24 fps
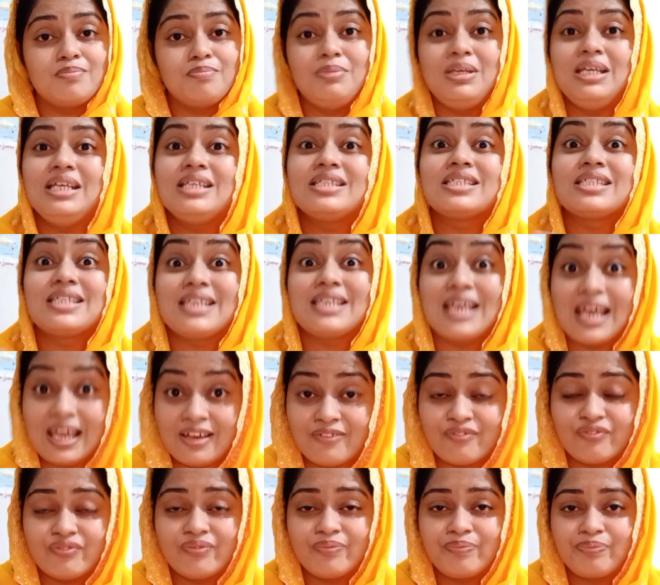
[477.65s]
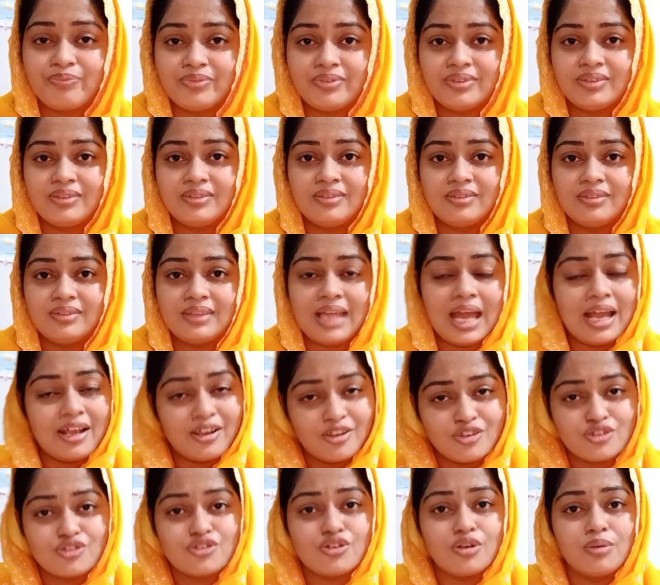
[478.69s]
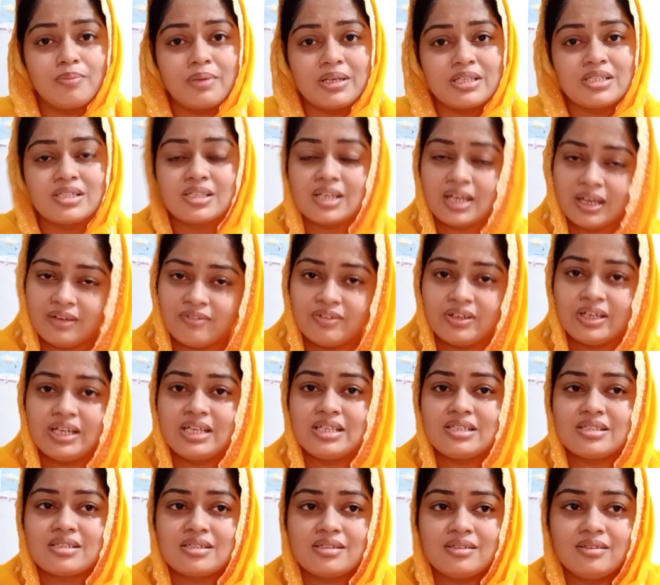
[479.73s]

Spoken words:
Be safe. Thank you so much. Have a nice day.